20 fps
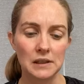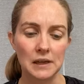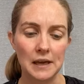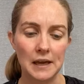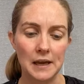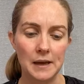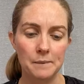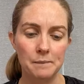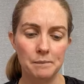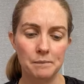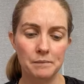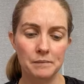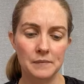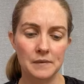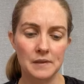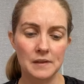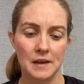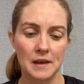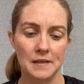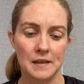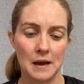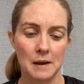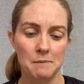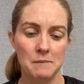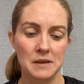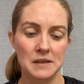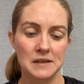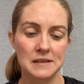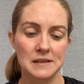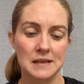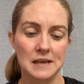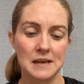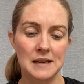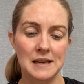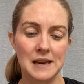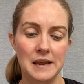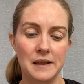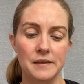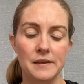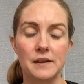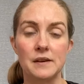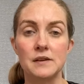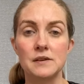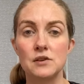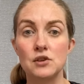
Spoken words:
Then that means that Nathan